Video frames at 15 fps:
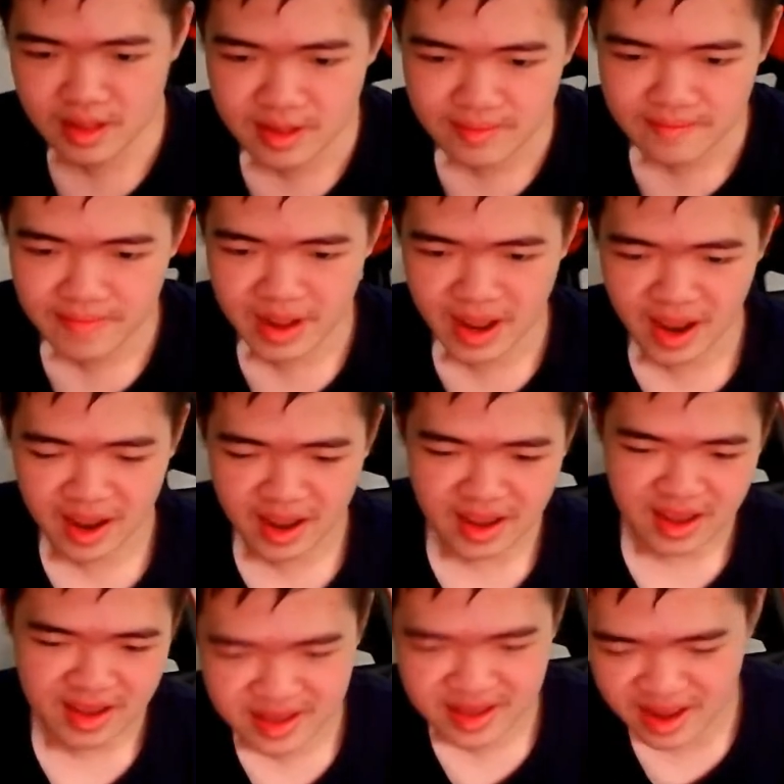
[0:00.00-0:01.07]
But
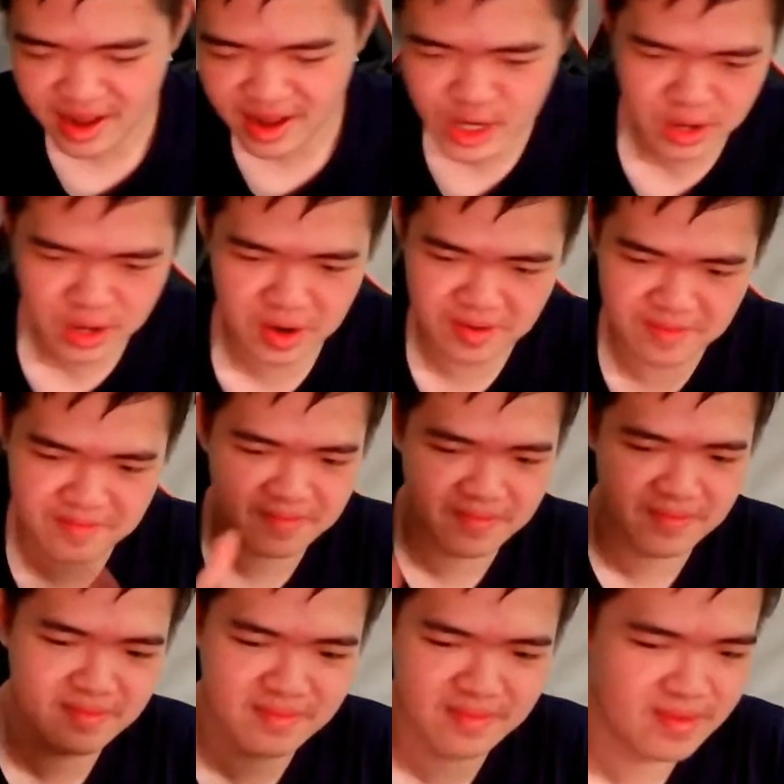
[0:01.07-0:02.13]
hey, Acer,
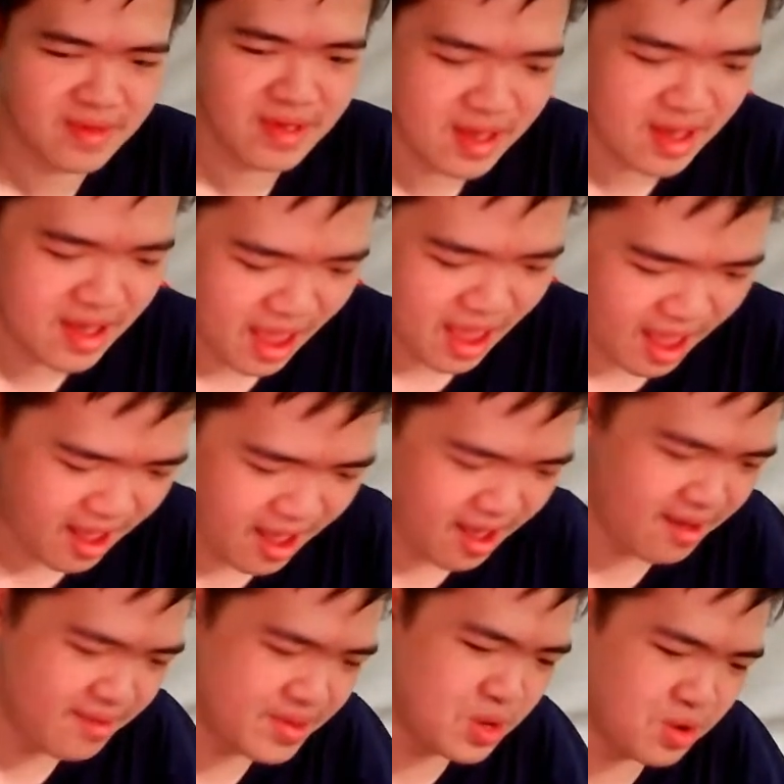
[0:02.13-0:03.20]

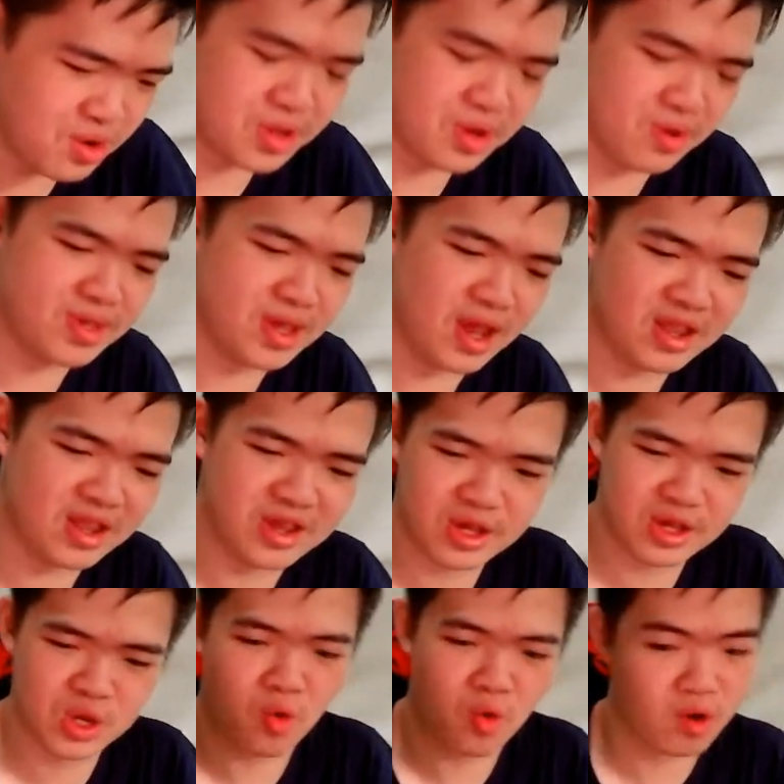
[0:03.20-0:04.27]
uh, Studio Series 86
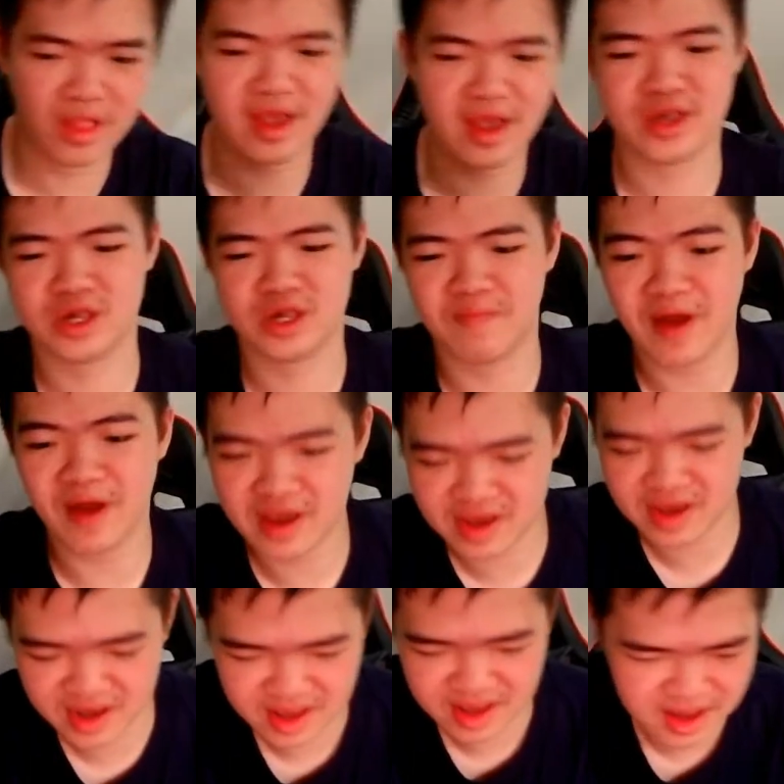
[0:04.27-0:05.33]
Core Class
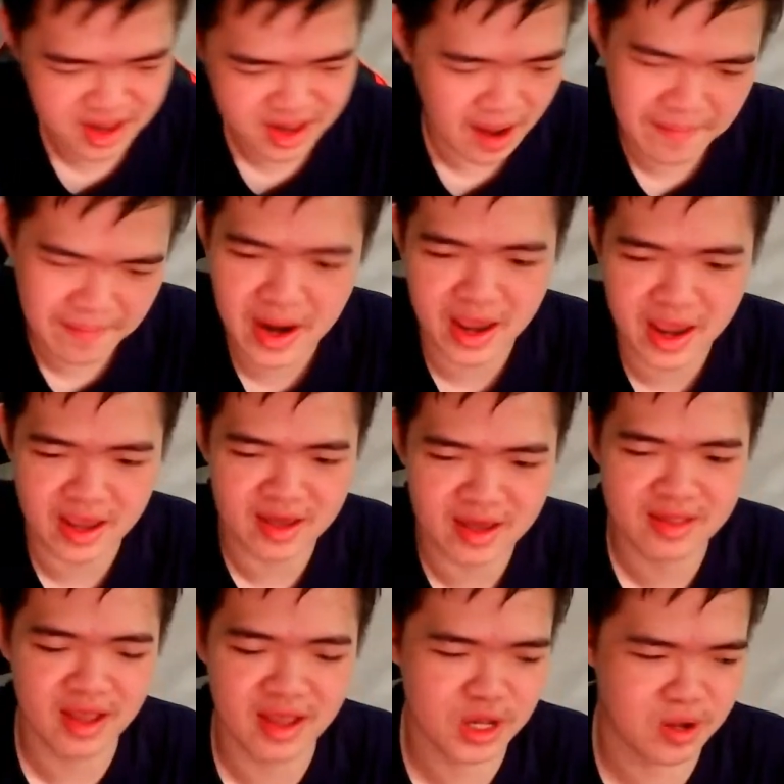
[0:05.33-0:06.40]
Spike is happening
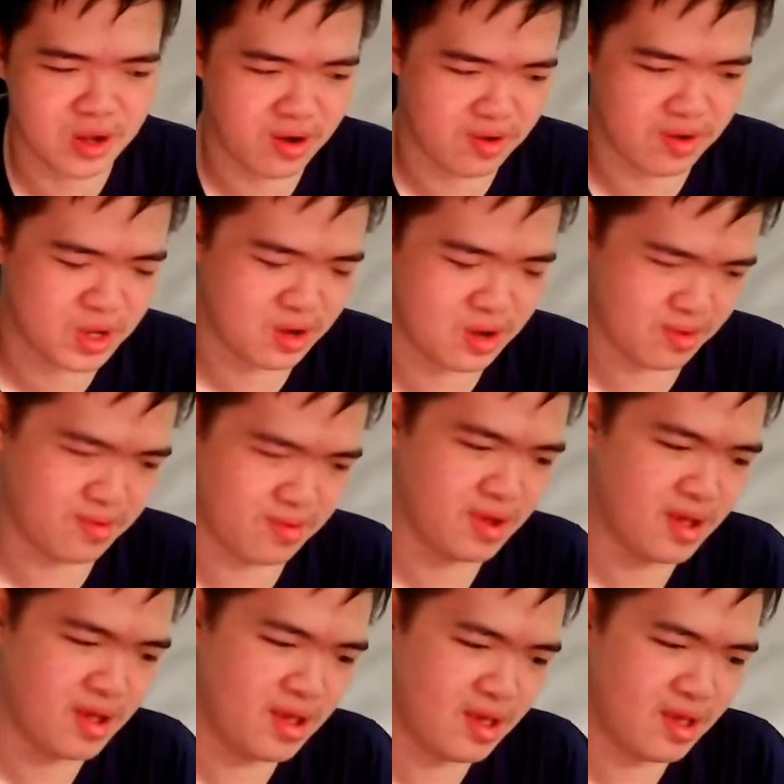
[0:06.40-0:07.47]
next year. So
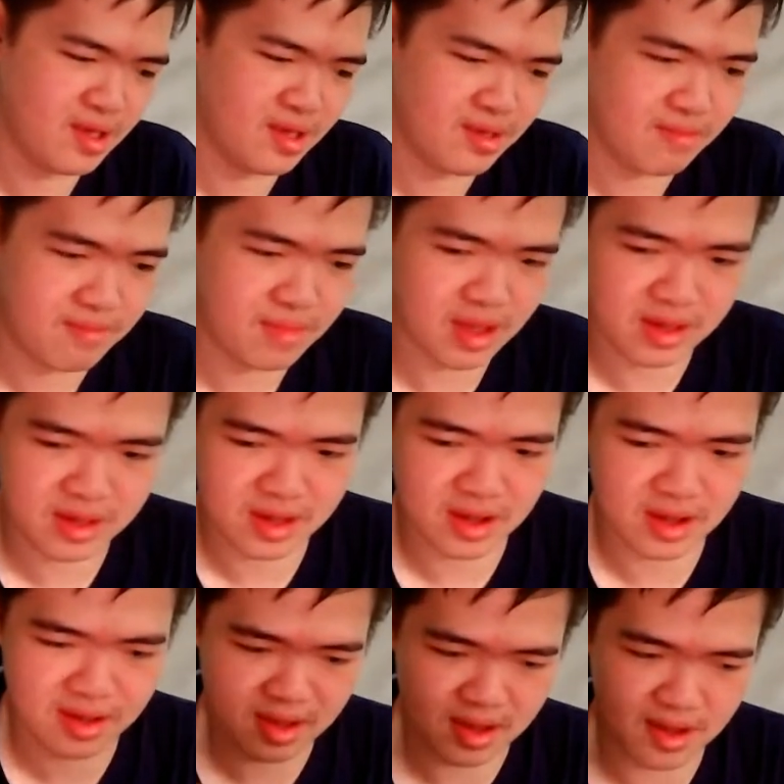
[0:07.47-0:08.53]
that's, uh,
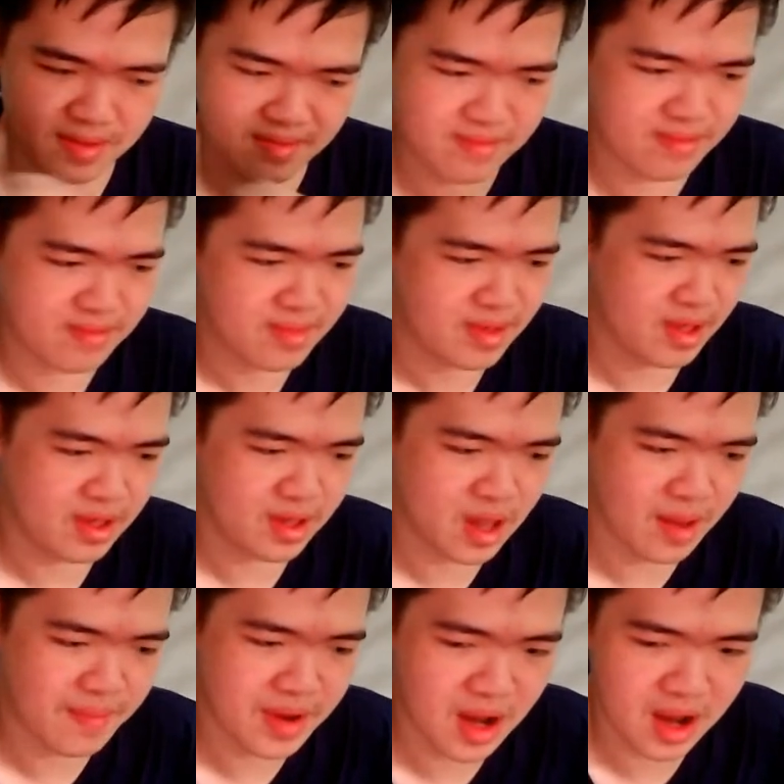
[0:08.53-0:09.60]
yeah, he's
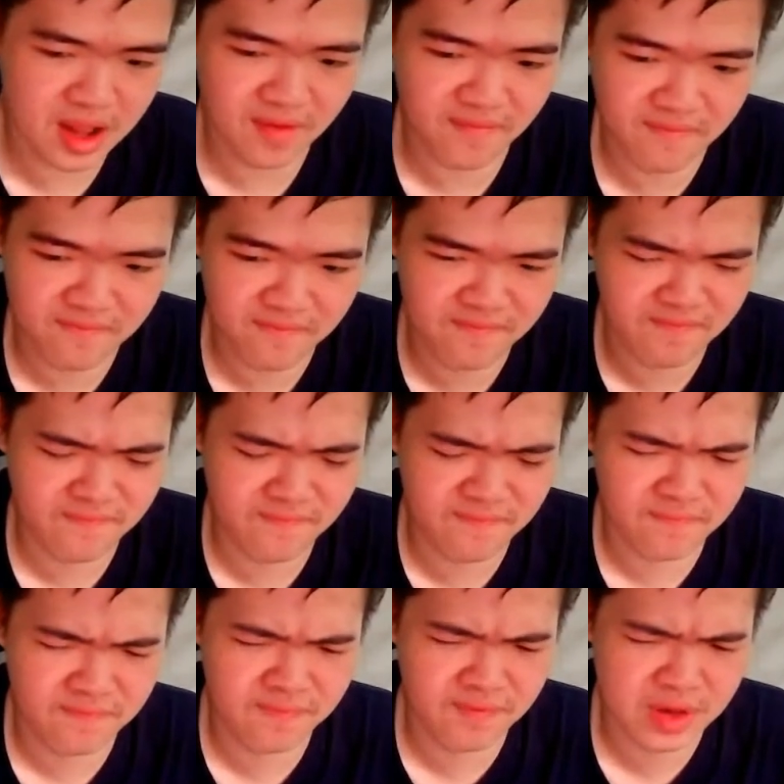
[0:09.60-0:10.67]
happening in the
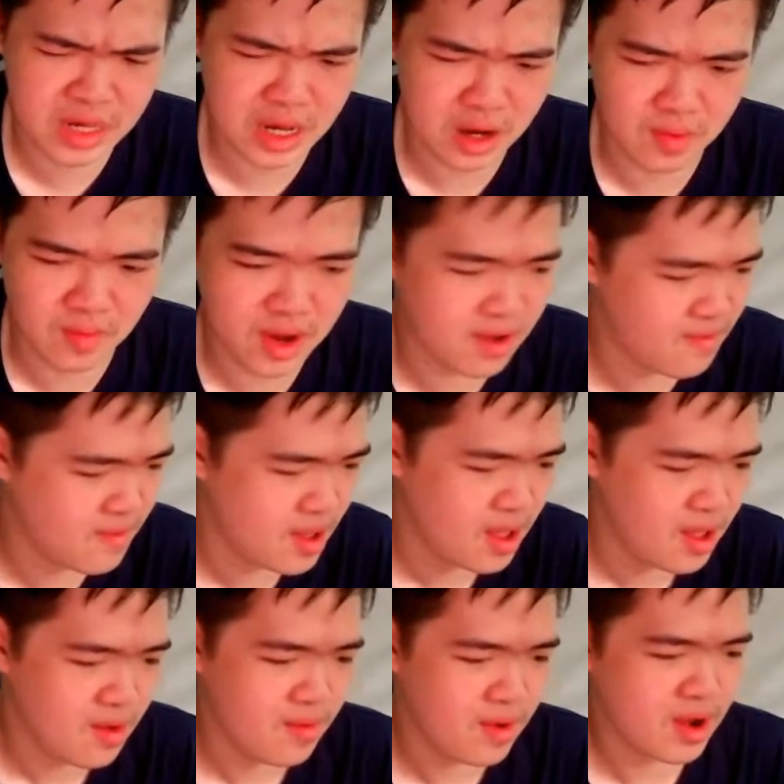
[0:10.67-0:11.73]
second wave.
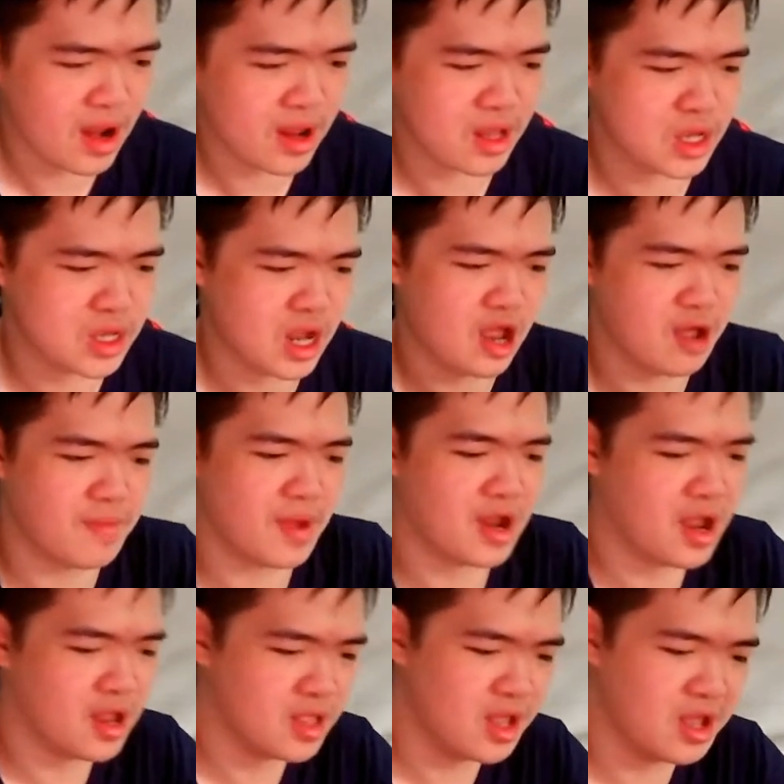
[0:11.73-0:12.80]
We got this time. I
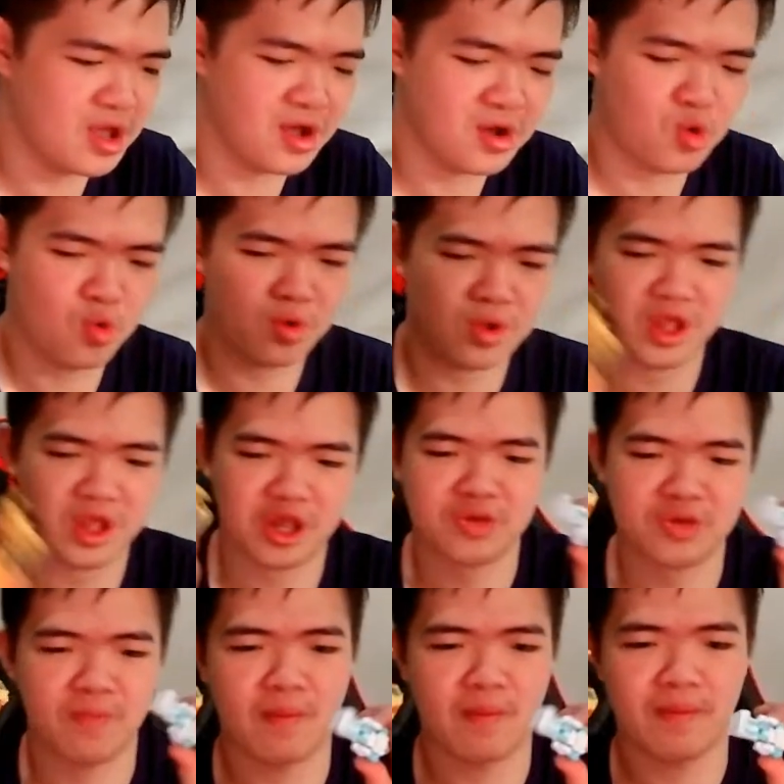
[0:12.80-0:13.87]
got the uh, Core Class
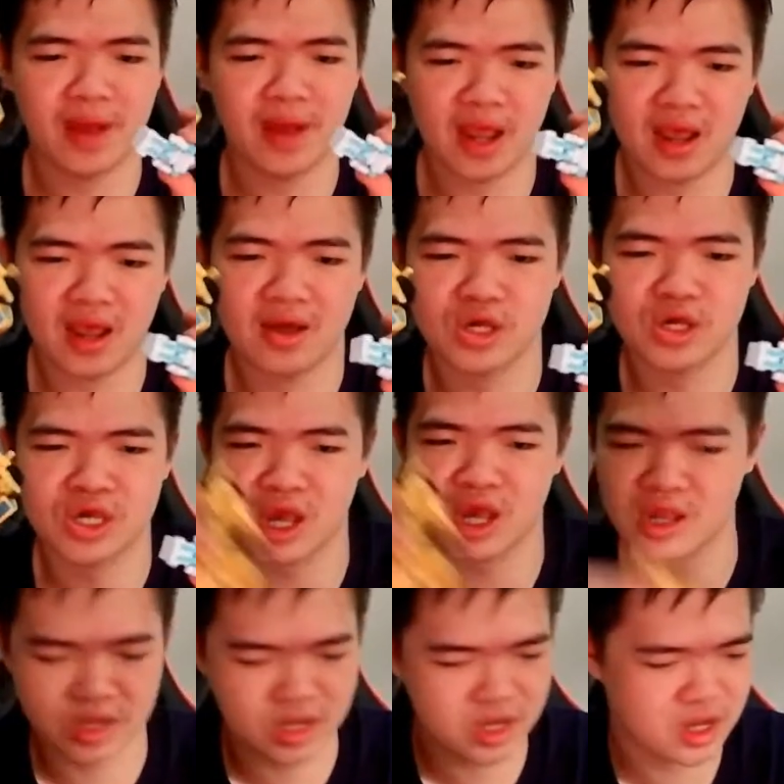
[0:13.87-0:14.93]
Bumblebee set.